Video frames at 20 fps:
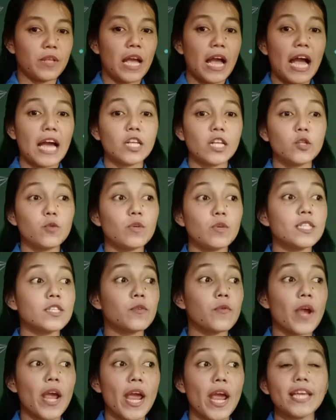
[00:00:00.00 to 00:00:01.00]
And it was
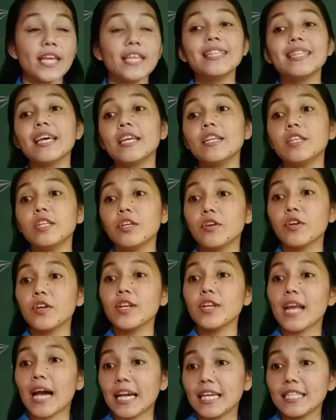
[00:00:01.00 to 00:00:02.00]
created year
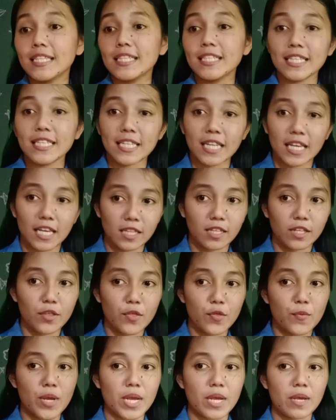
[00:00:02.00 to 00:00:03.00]

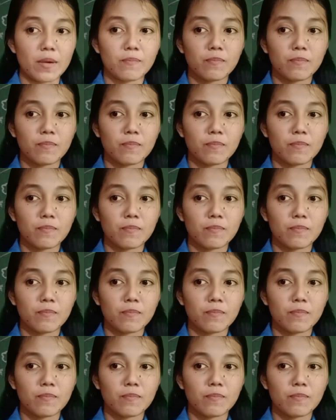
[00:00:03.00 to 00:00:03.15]
1983.